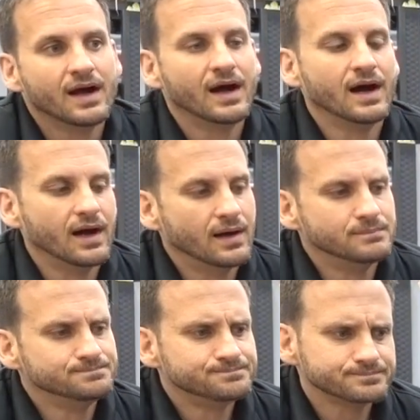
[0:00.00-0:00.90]

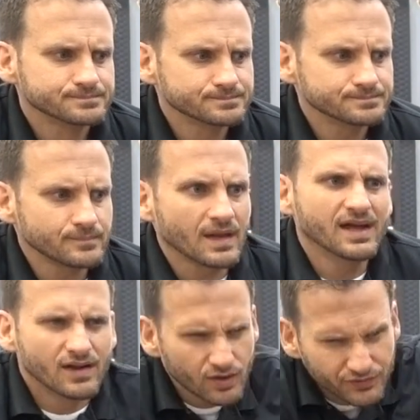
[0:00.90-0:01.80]

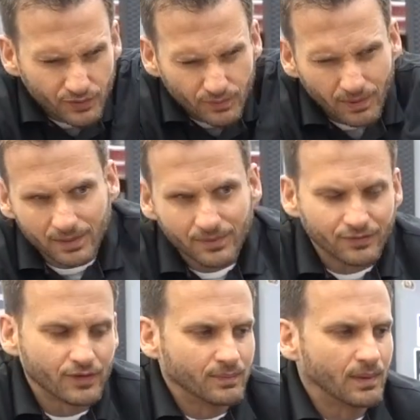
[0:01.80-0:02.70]
And also the bottom of the
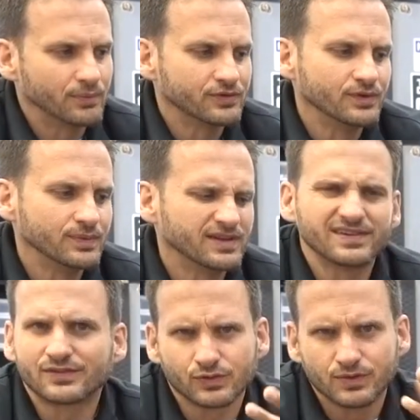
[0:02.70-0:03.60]
front bumper too, because
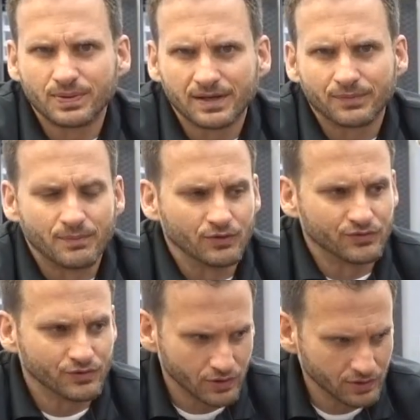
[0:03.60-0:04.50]
that's where you pick up the
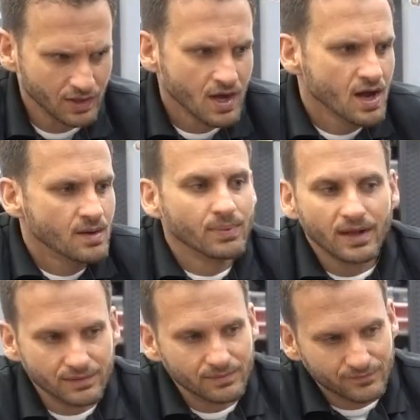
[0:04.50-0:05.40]
most dirt.
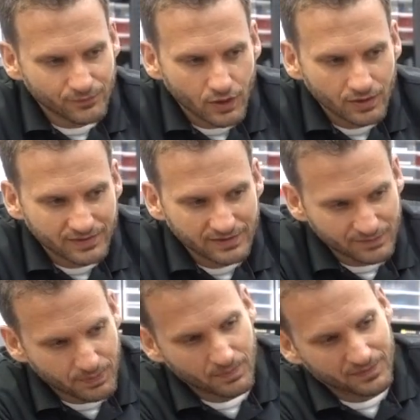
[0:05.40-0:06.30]
But for all intents
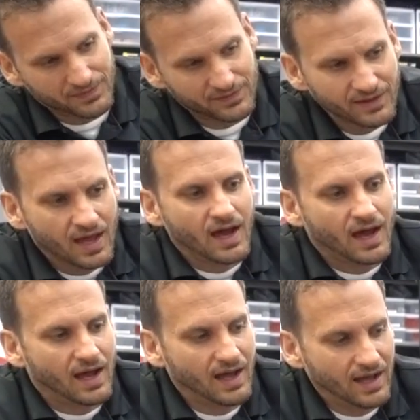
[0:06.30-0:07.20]
and purposes,
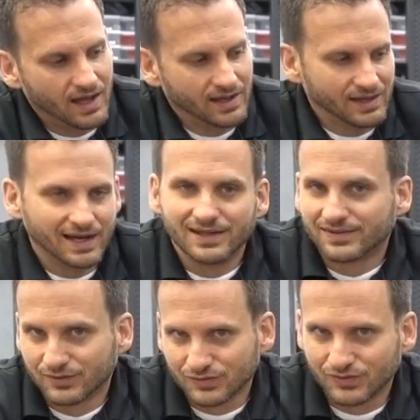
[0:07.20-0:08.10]

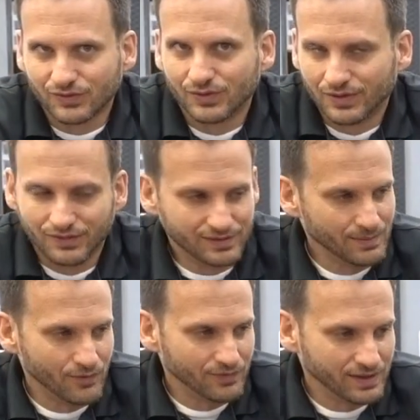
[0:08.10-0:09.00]
since we're just doing a
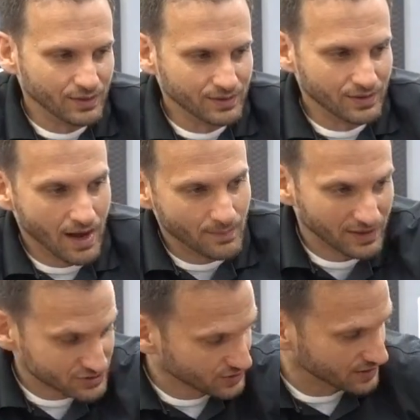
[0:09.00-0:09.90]
demo video here, I'm
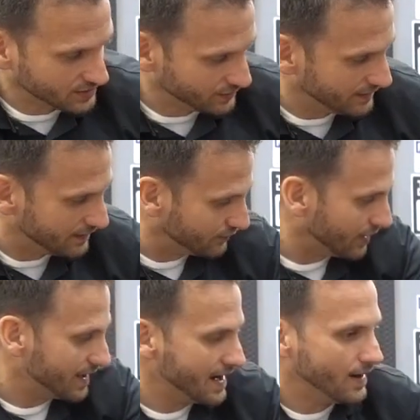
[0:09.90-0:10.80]
actually going to clean this
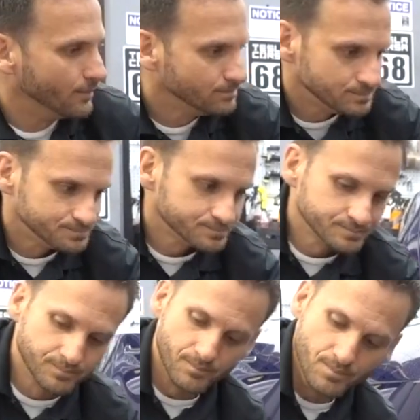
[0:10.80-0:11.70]
right now.
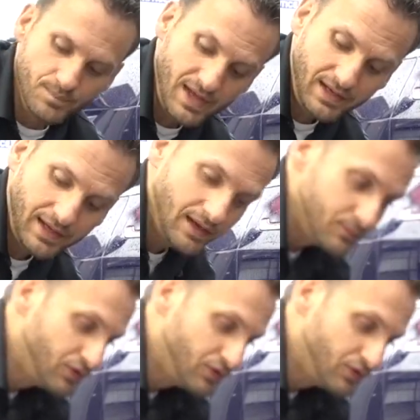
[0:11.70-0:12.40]
And again, I'm